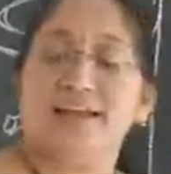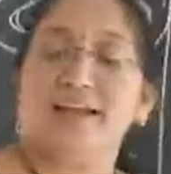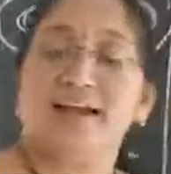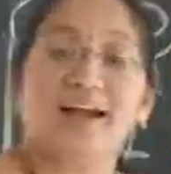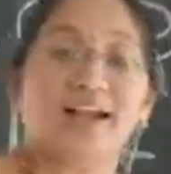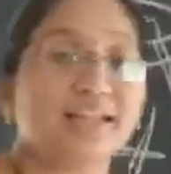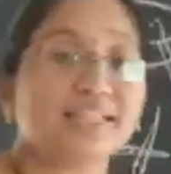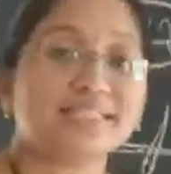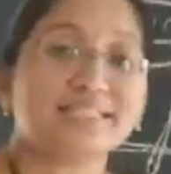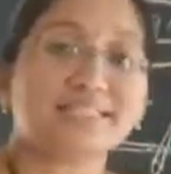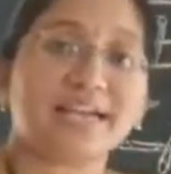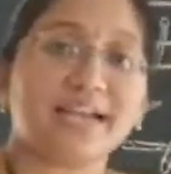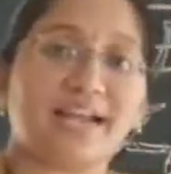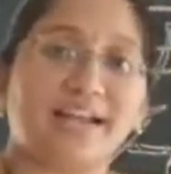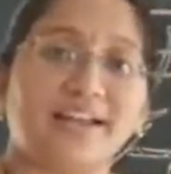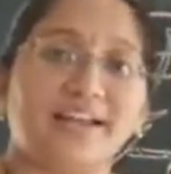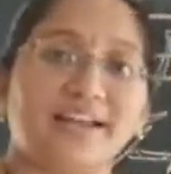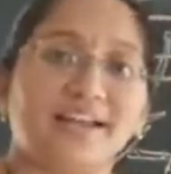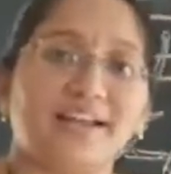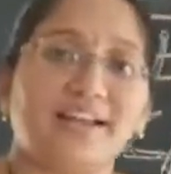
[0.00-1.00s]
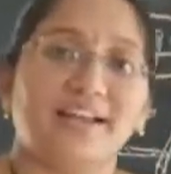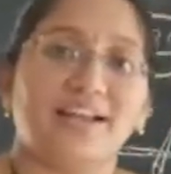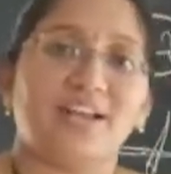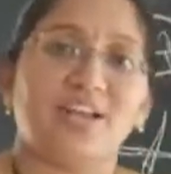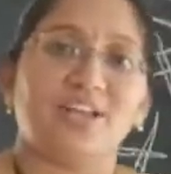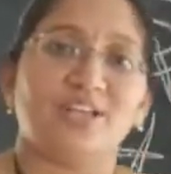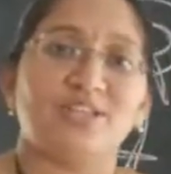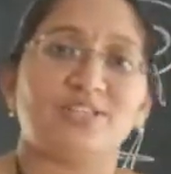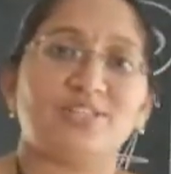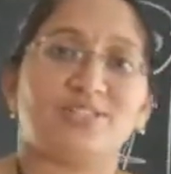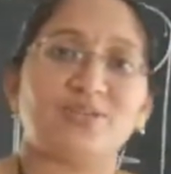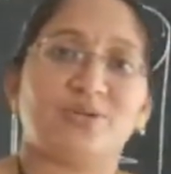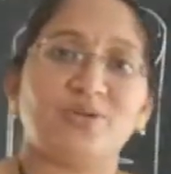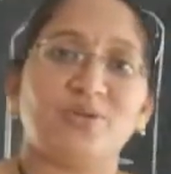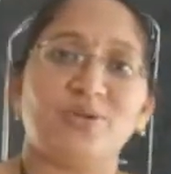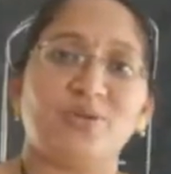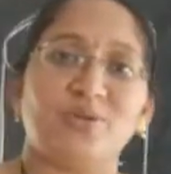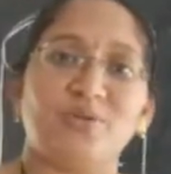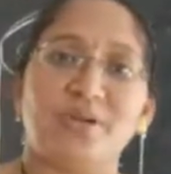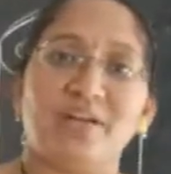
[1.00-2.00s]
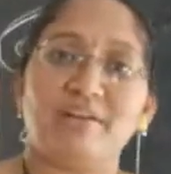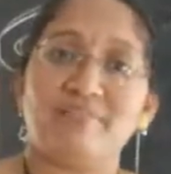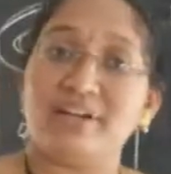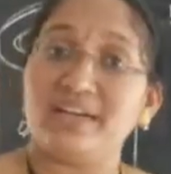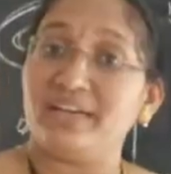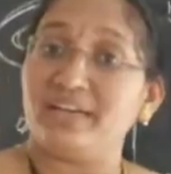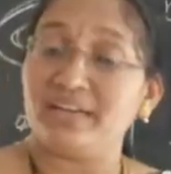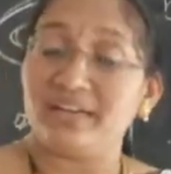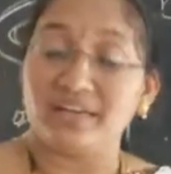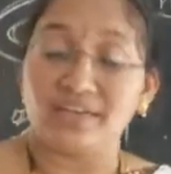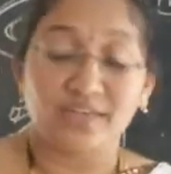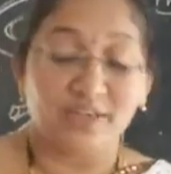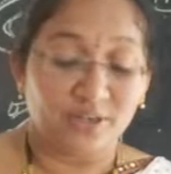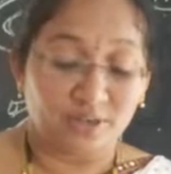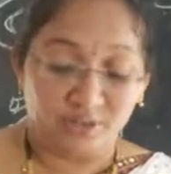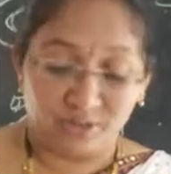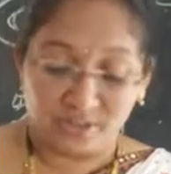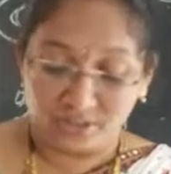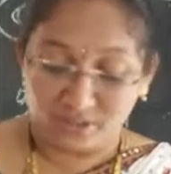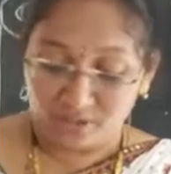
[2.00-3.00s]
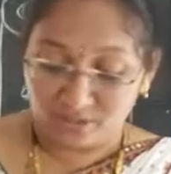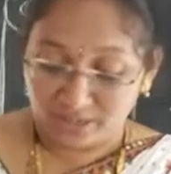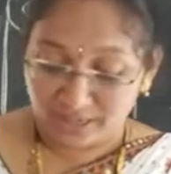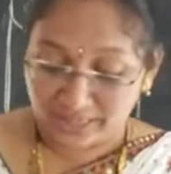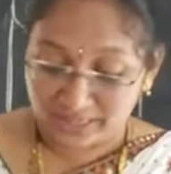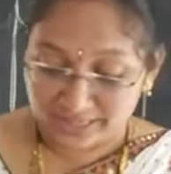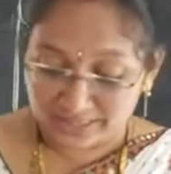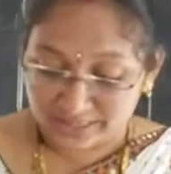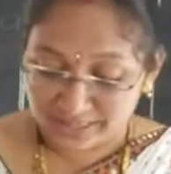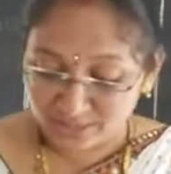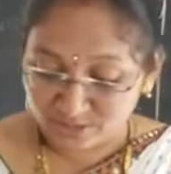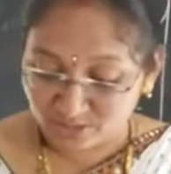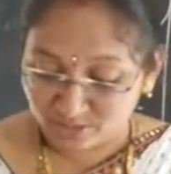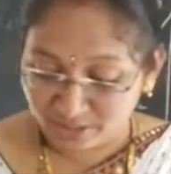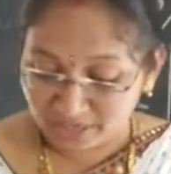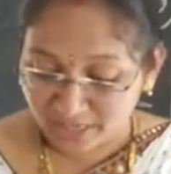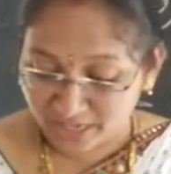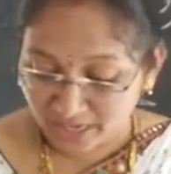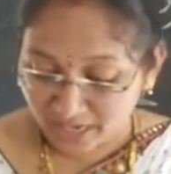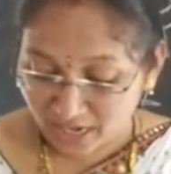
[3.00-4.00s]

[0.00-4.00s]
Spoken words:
Understand? So you have entered into the good lesson today.